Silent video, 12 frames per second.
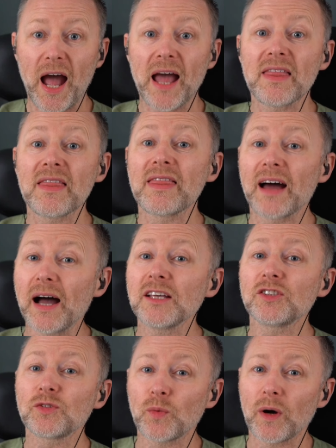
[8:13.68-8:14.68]
And
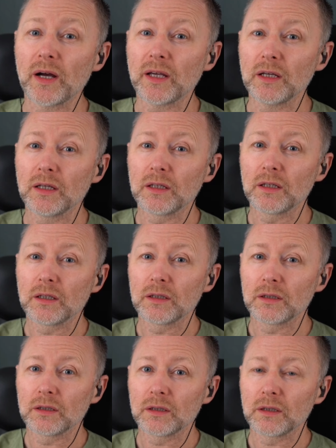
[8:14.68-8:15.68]
that's why
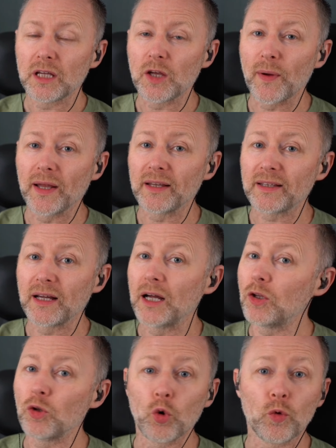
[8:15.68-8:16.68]
he went like
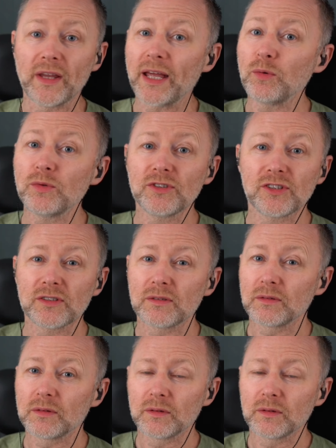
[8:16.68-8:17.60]
that, no nails.